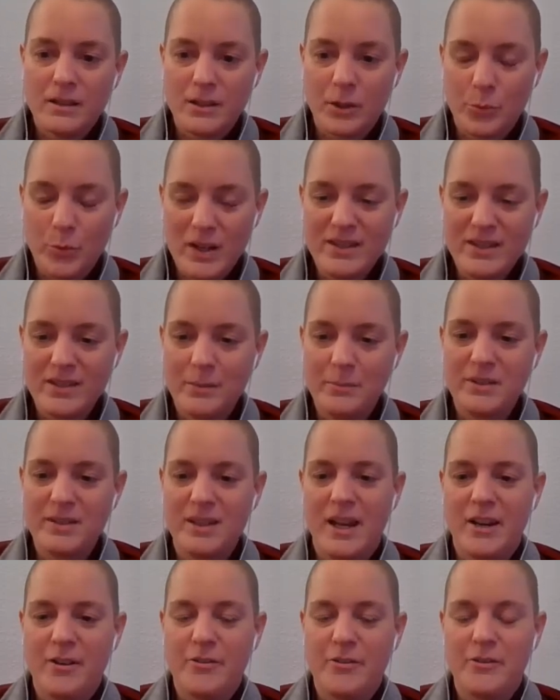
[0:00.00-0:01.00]
wisdom
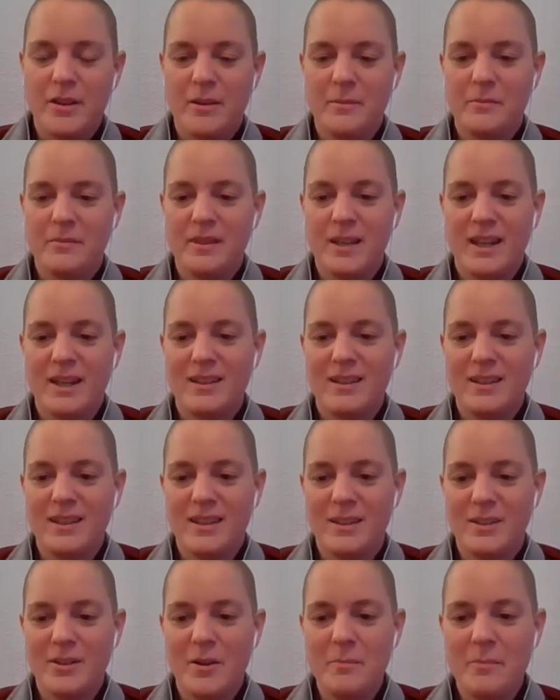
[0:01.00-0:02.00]
side of him, like
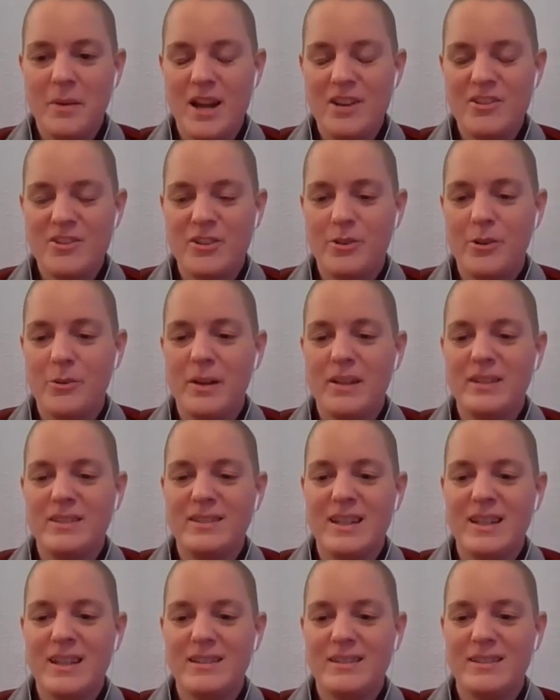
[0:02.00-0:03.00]
compassion always
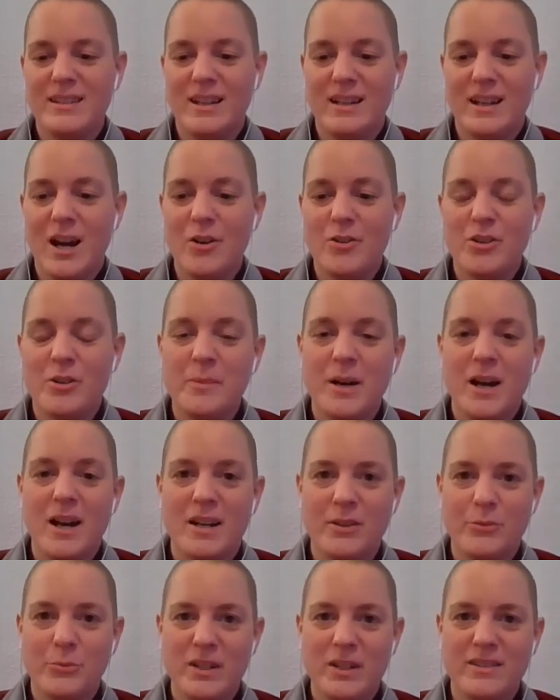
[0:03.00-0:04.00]
needs a counterpart
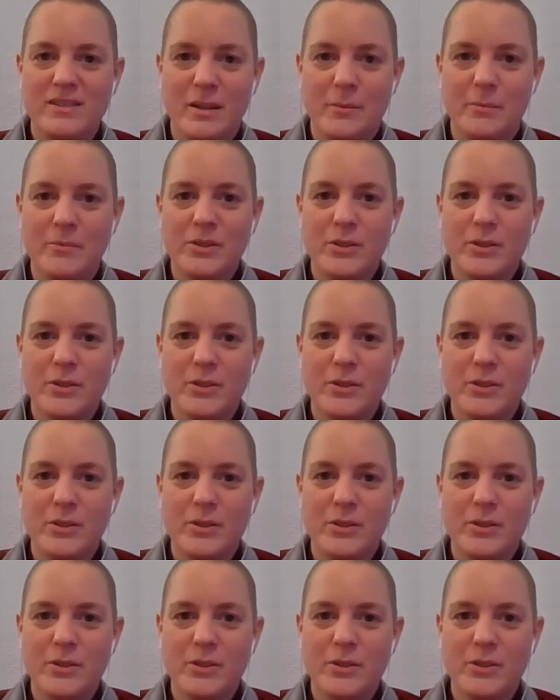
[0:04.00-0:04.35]
in wisdom.